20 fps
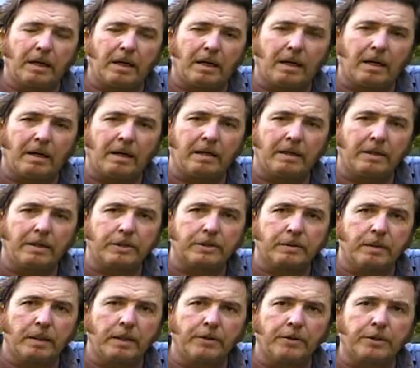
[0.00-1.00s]
uh,
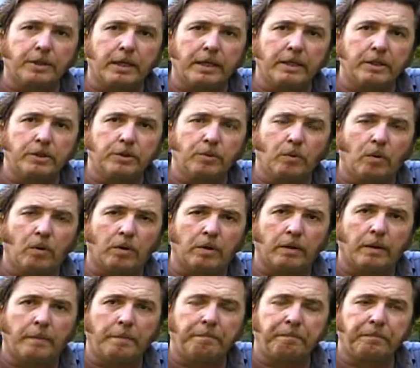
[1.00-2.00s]
there's some other things you
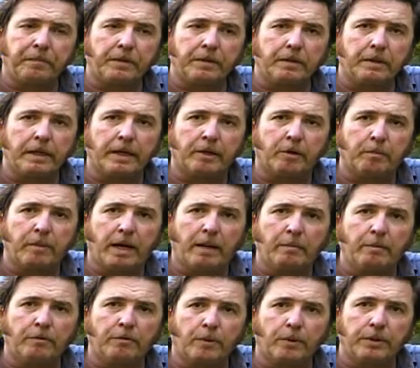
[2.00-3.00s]
want to think
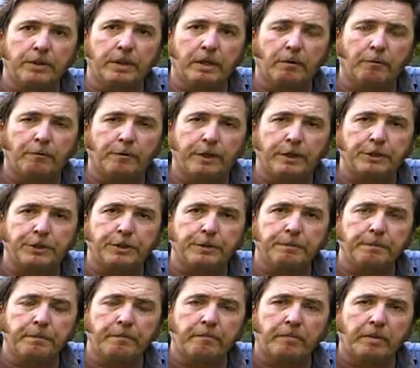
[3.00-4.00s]
about before you go
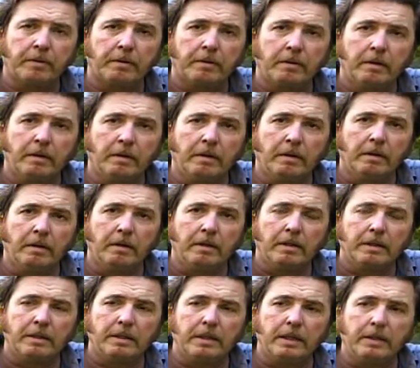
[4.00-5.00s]
fishing.
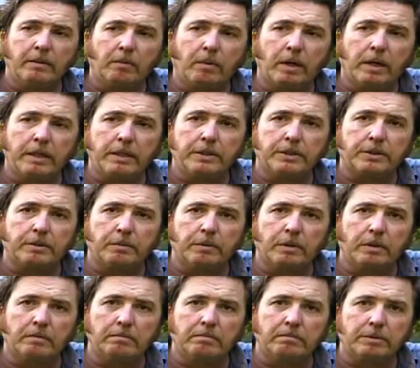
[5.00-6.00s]
You need to wear you
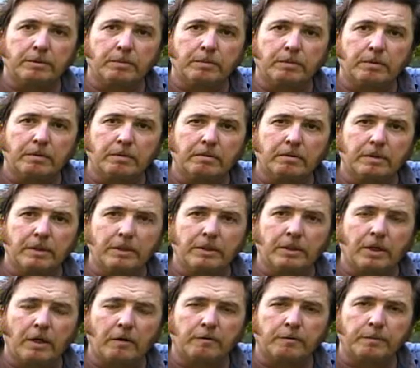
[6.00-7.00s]
some, some
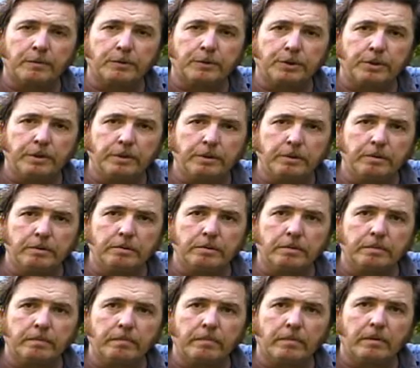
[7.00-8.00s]
good comfortable
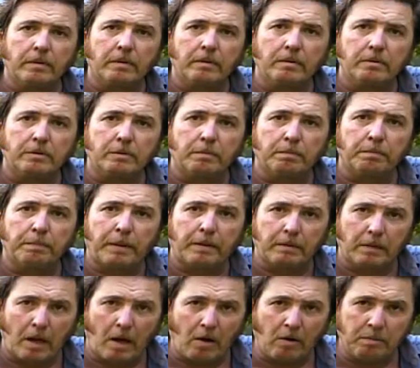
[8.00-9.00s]
shoes, some
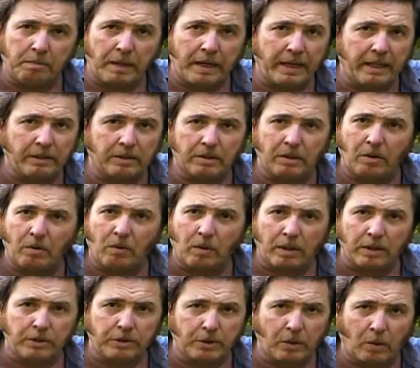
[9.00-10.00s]
long pants. Don't
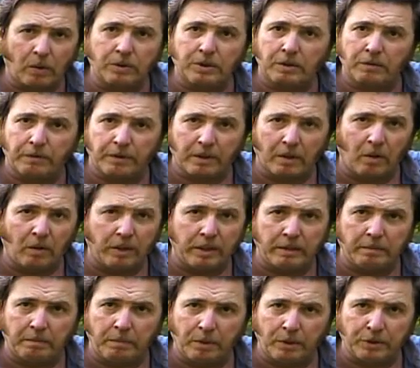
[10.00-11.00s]
wear shorts if you're
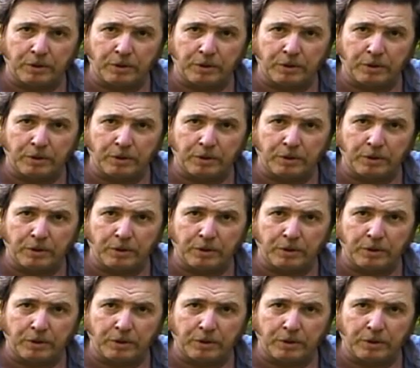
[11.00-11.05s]
going into